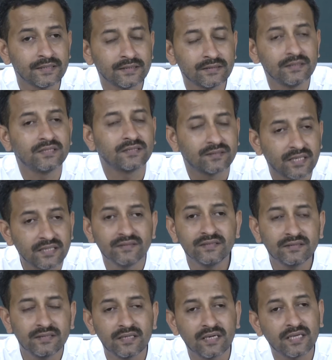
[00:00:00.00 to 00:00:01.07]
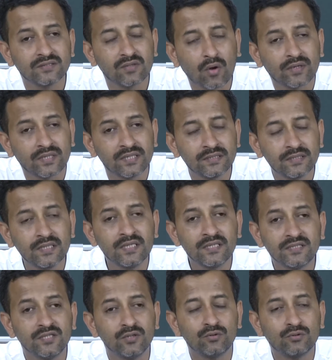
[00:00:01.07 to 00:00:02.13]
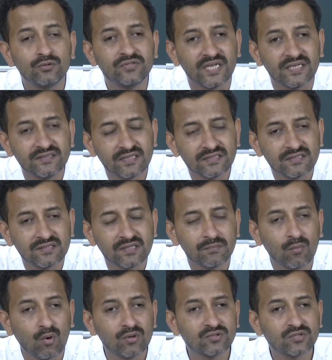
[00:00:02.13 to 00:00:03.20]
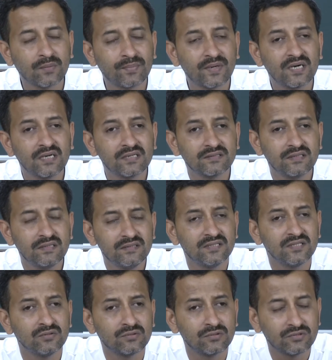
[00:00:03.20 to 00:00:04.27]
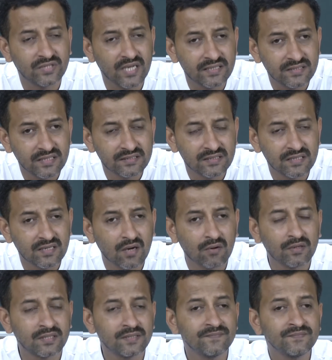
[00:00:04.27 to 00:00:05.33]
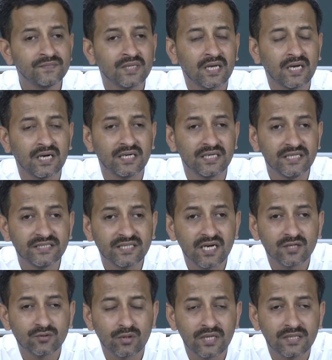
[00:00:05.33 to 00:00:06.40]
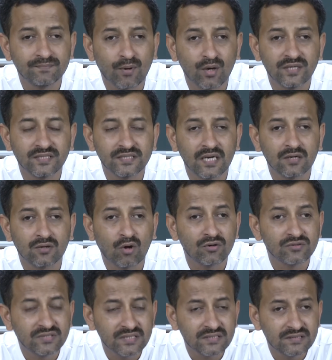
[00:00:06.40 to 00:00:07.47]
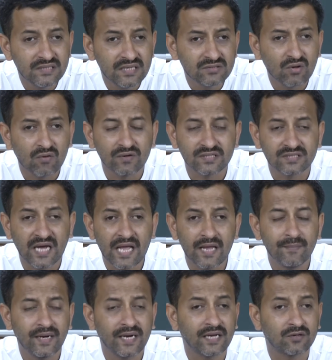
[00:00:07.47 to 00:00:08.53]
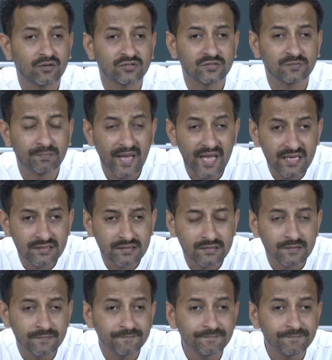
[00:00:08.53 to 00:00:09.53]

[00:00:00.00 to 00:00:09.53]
This transition has occurred due to changes in the modes of production, due to changes in our intellectual and political consciousness over time and across space.